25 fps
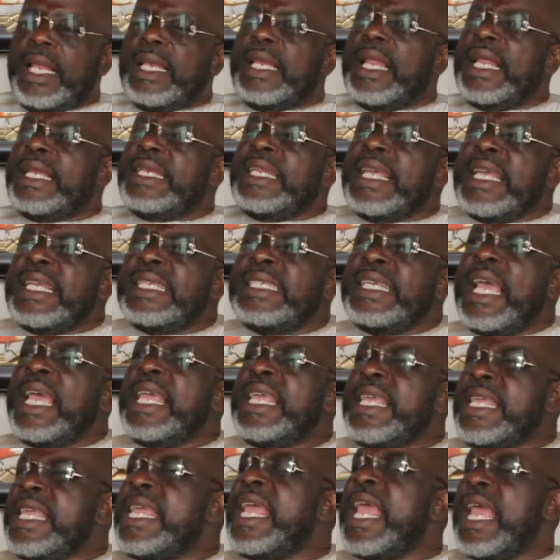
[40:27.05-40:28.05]
The danger
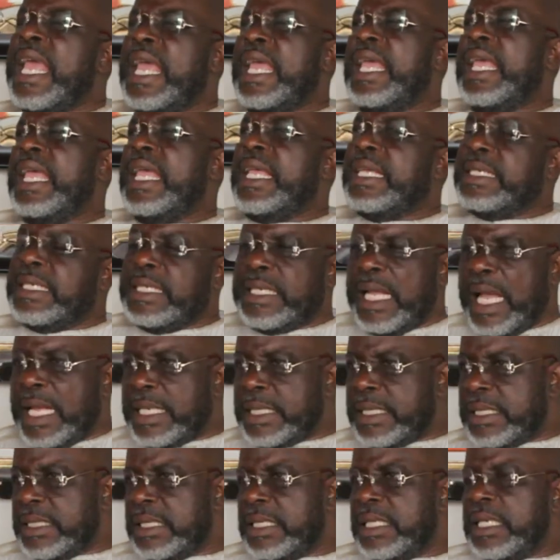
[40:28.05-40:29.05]
here is
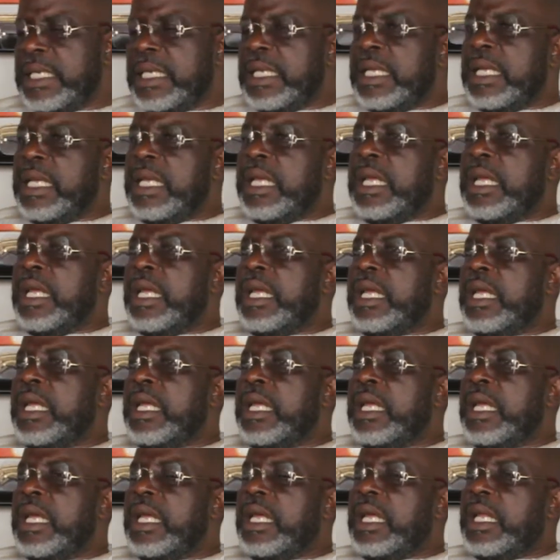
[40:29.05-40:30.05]
that,
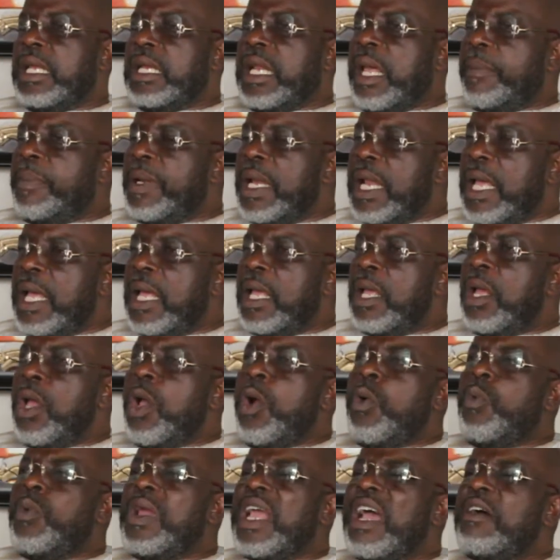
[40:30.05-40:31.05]
Nabila,
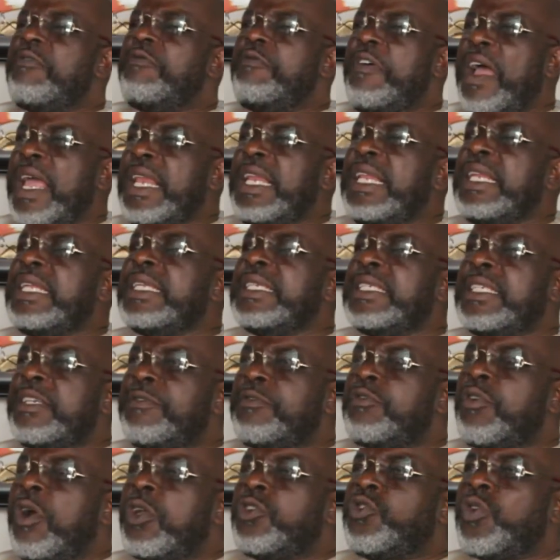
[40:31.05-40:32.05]
we are finding it
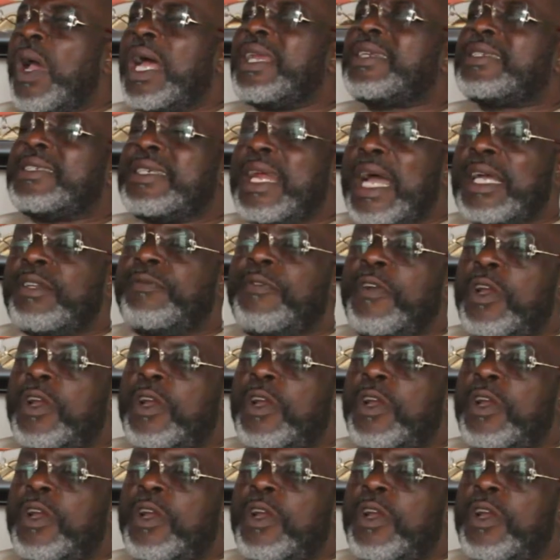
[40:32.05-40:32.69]
difficult to attract